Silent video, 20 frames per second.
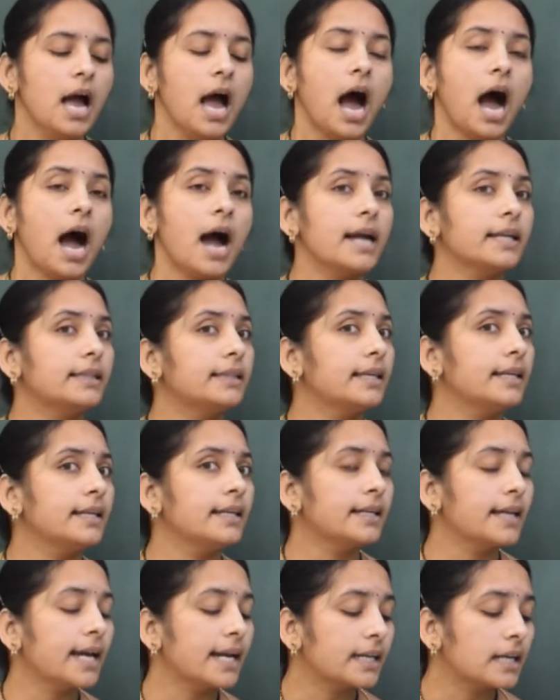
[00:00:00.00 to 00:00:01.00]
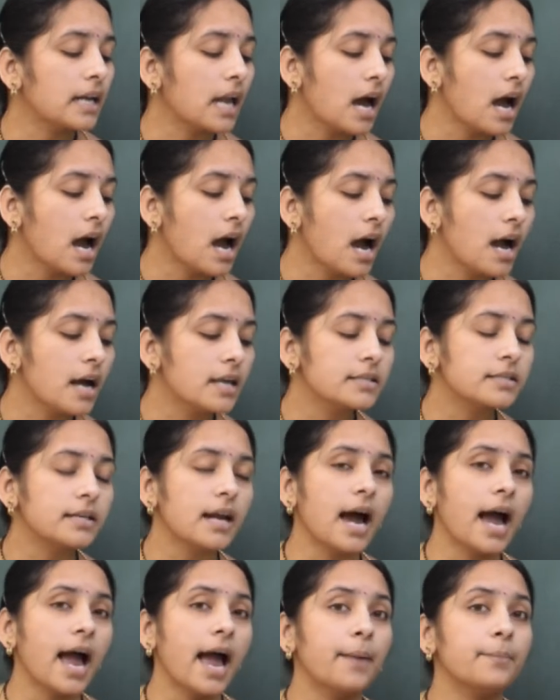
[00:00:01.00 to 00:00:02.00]
I think at last
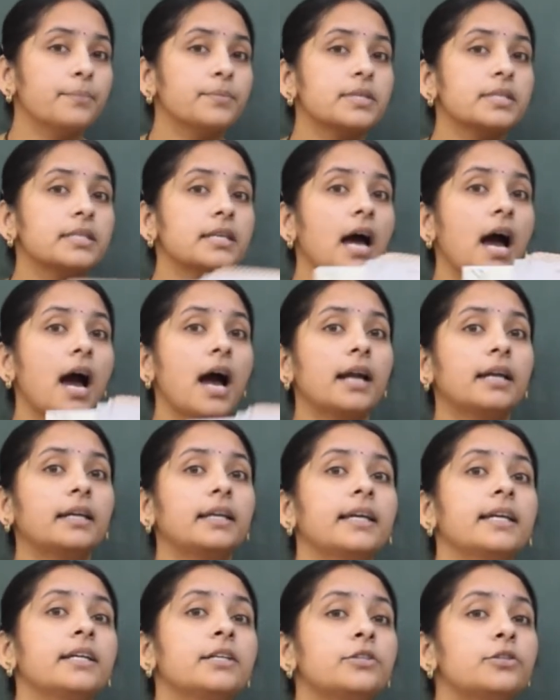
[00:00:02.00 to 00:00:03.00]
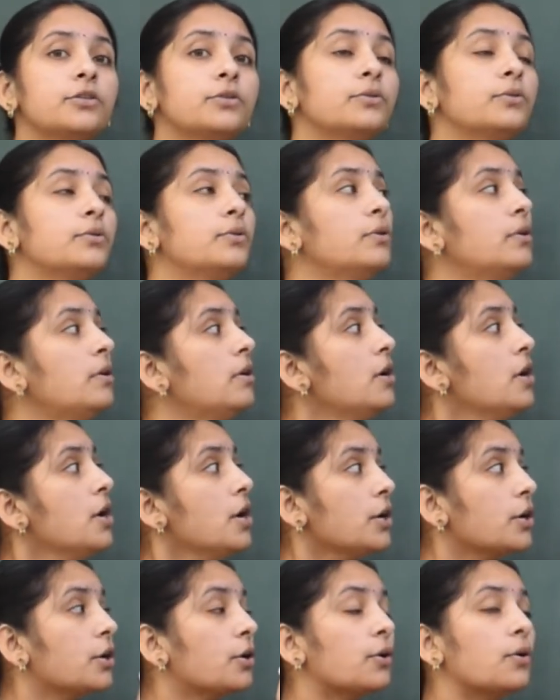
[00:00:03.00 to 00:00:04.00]
I am starting to
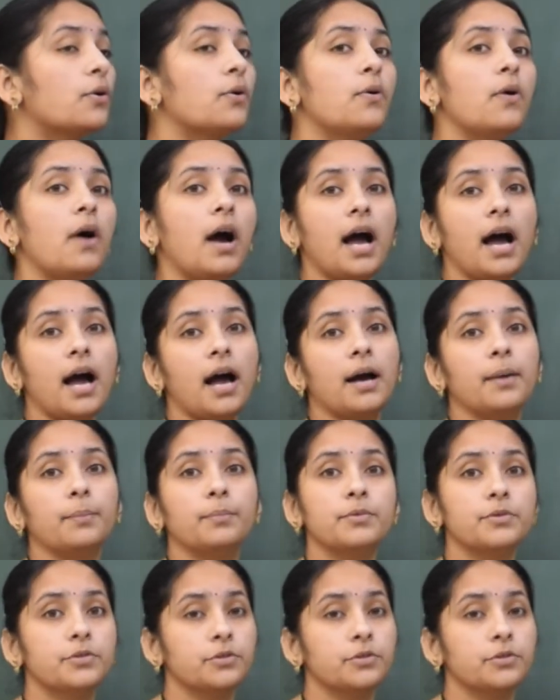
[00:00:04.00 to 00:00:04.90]
grow up.